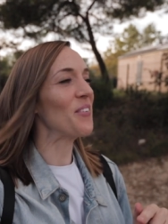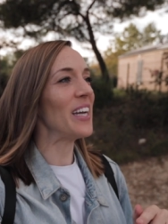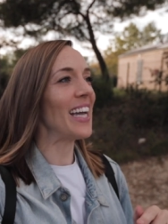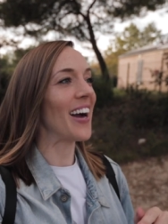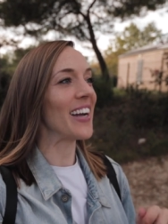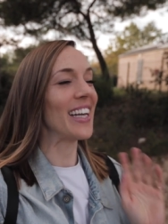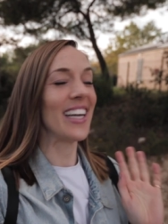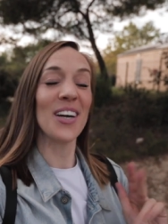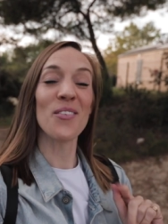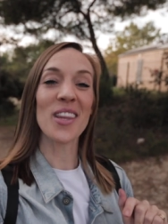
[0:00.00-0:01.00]
we are
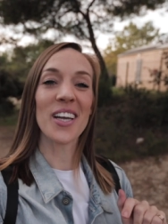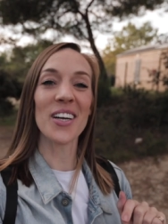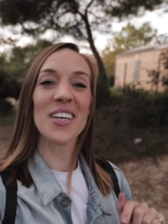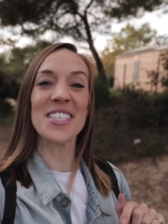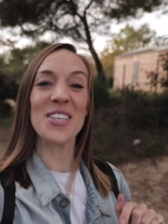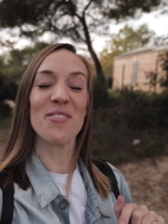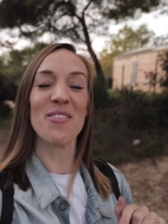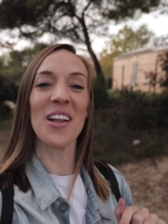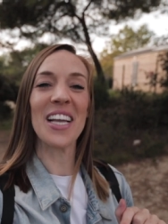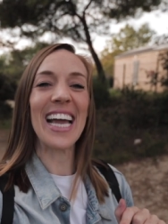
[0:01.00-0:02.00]
here with the girls do the
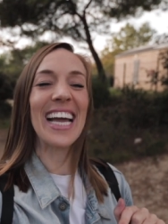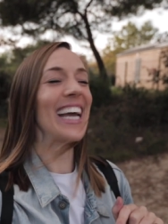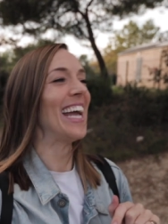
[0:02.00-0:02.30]
volleying